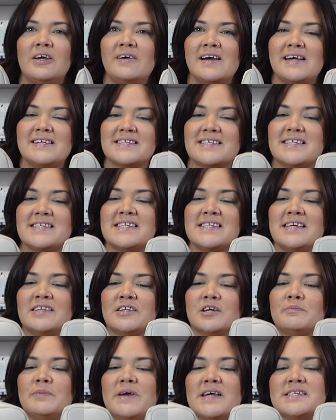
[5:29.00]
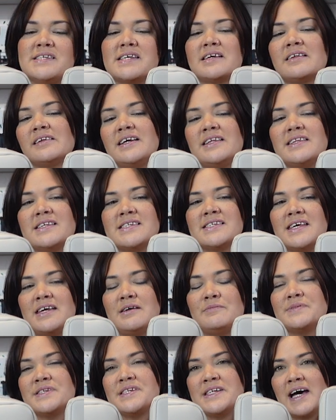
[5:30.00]
You guys can see they're basically the
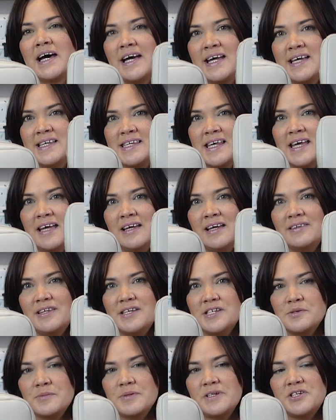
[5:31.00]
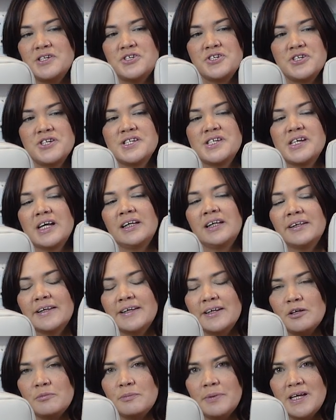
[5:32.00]
same size. This one is just a
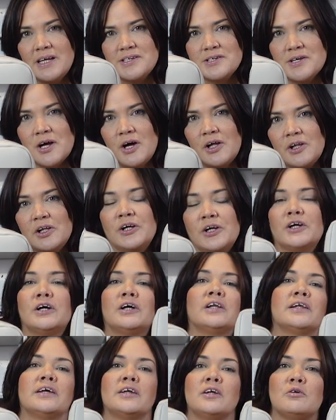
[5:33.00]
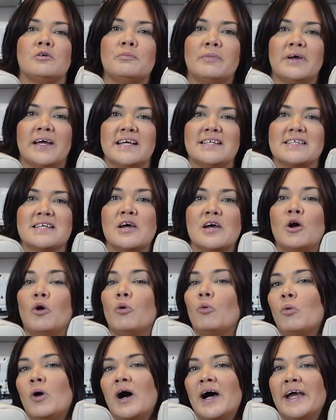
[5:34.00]
little bit taller, a little bit
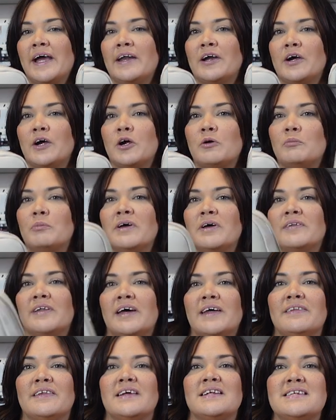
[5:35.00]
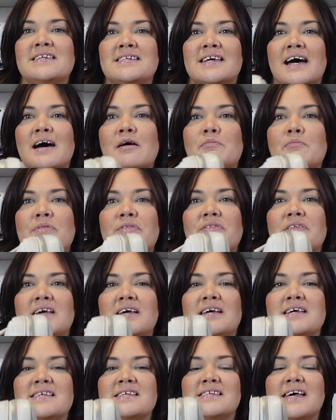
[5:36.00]
wider, but then the depth
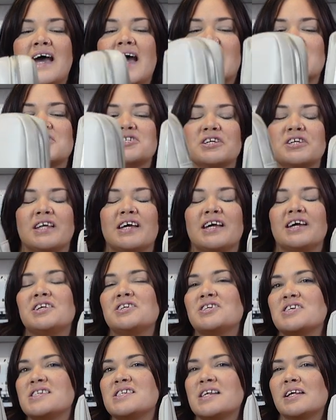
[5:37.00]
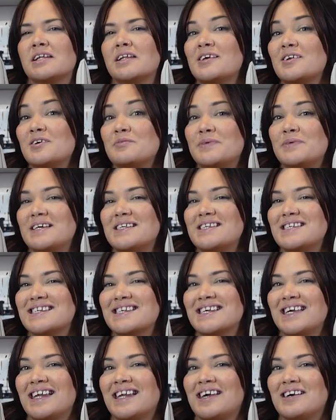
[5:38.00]
is actually just a little bit
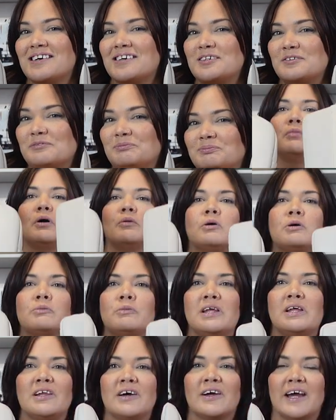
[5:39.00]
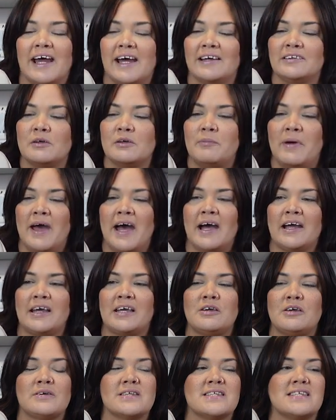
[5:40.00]
skinnier. But when we look at the
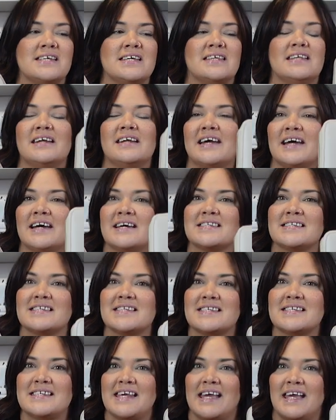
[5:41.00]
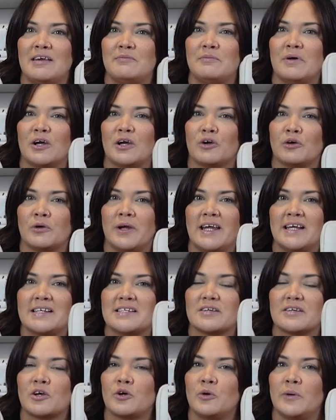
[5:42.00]
back, you can see that it has the same
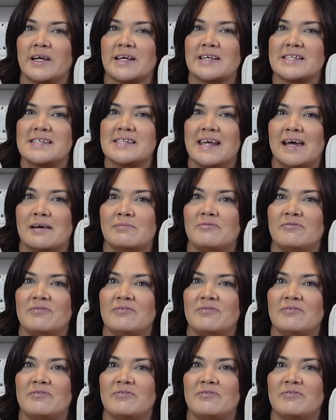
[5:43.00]
great quick snap